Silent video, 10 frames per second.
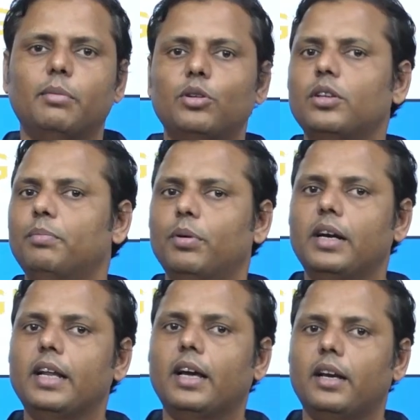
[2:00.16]
about the
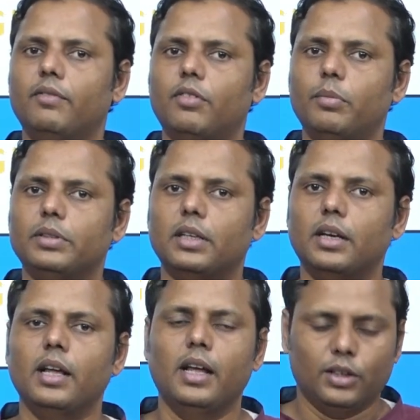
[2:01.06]
political information.
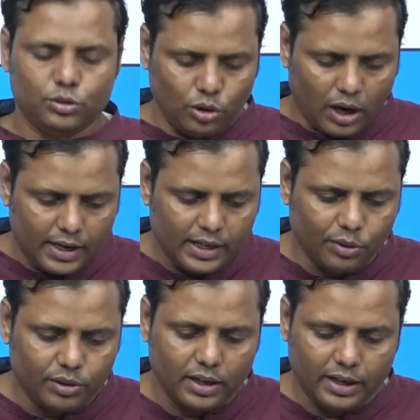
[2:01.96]
So
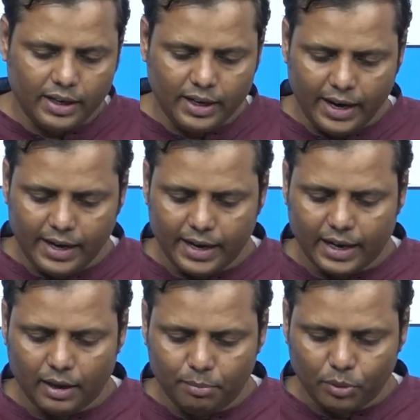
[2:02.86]
undoubtedly
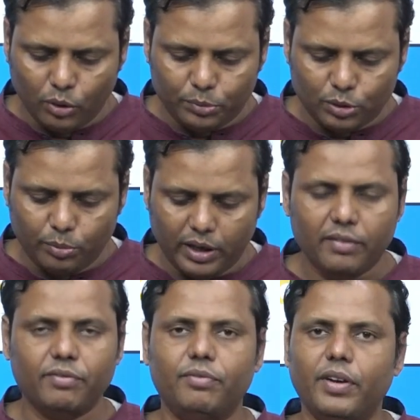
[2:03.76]
Indica proves to be a
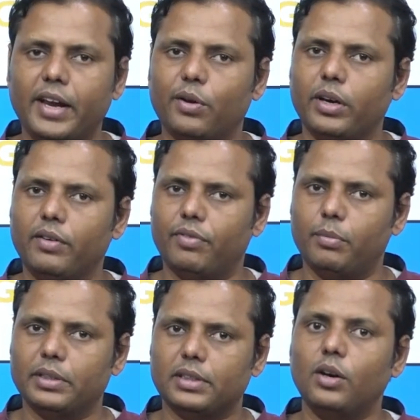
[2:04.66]
very good
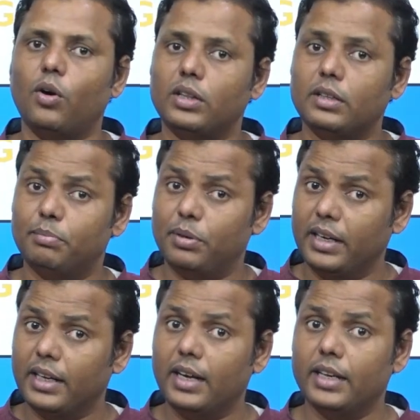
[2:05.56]
information on the
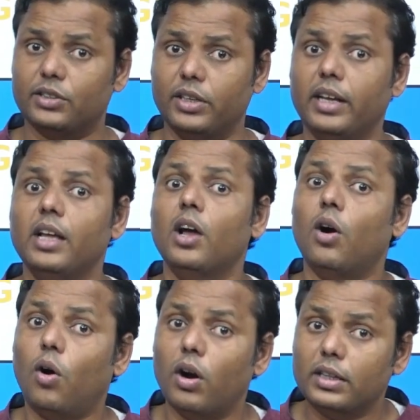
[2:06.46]
political history
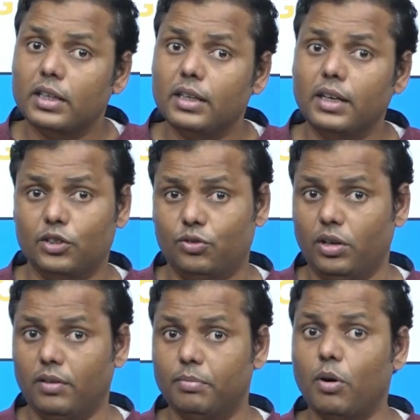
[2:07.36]
or the history
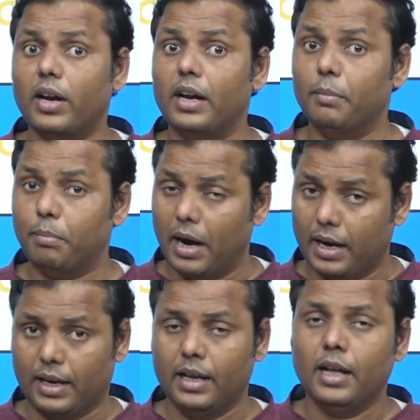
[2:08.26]
of Mauryan Empire,
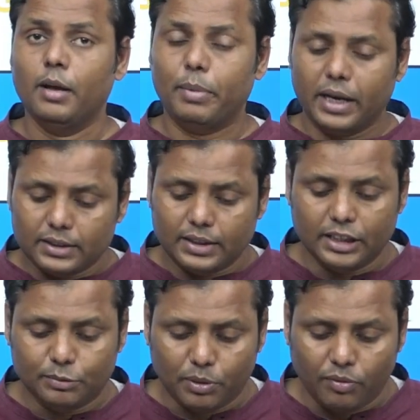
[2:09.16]
because it
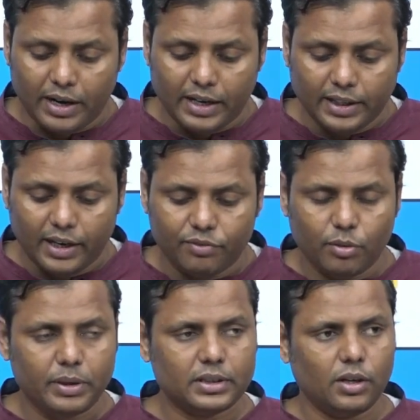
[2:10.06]
is providing the
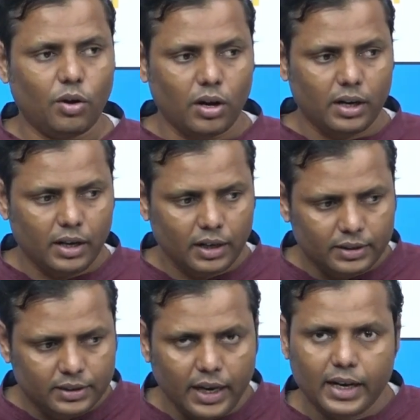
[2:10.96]
information on
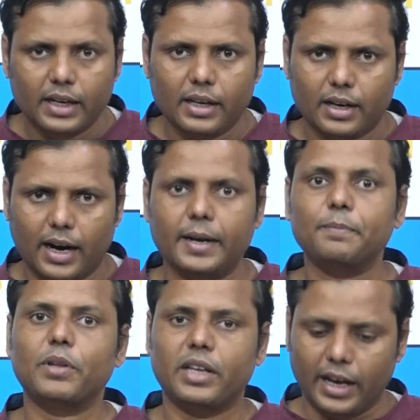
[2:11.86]
king, right,
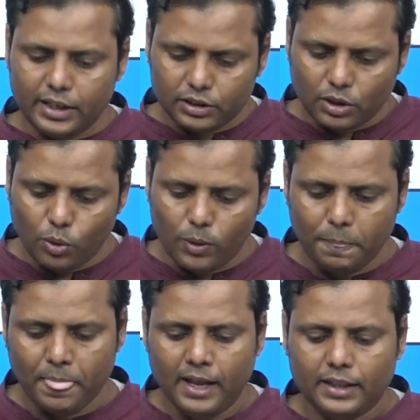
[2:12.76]
king's role,
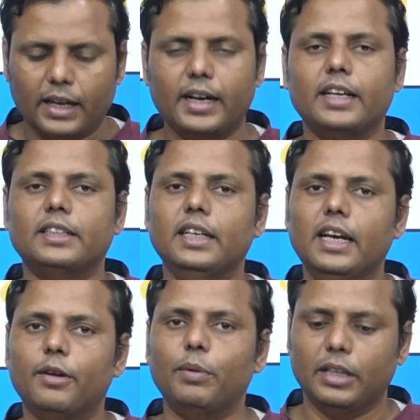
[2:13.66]
then it is
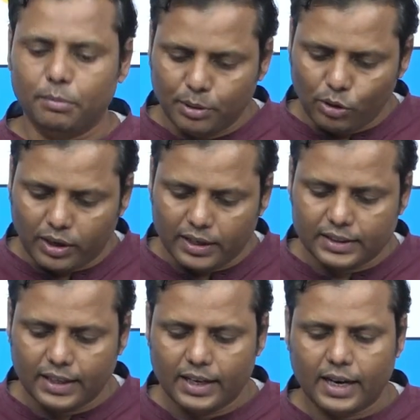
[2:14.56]
dealing with the
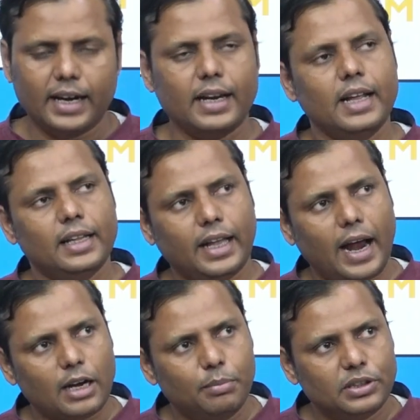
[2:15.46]
bureaucracy, right, the
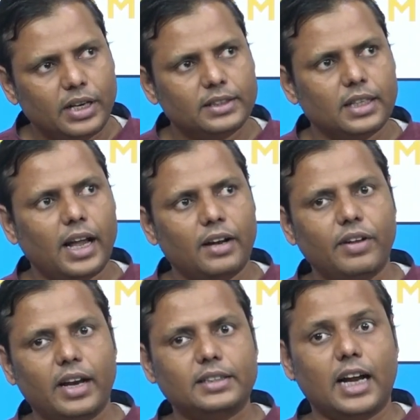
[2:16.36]
administration and
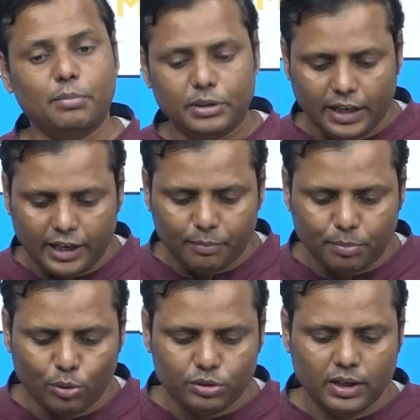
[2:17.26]
various administrative
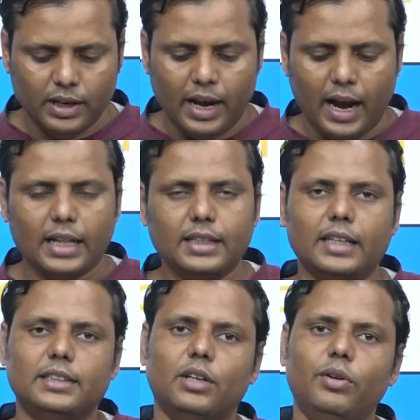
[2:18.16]
posts, and
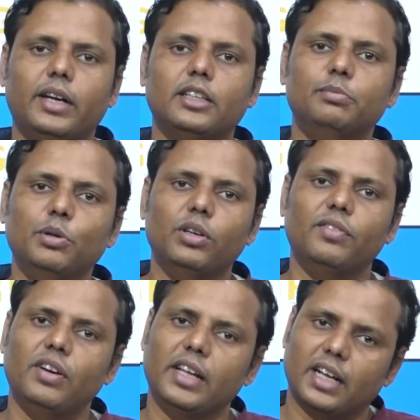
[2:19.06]
that's how it is
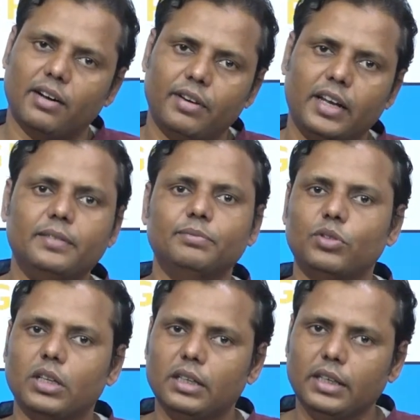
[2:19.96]
beautifully covering
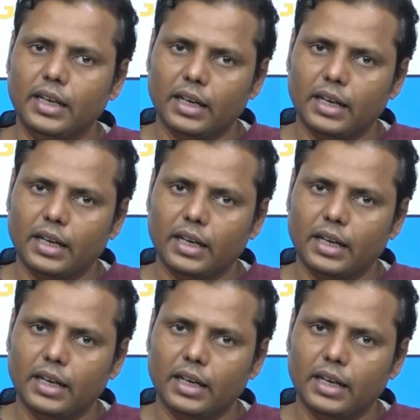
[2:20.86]
the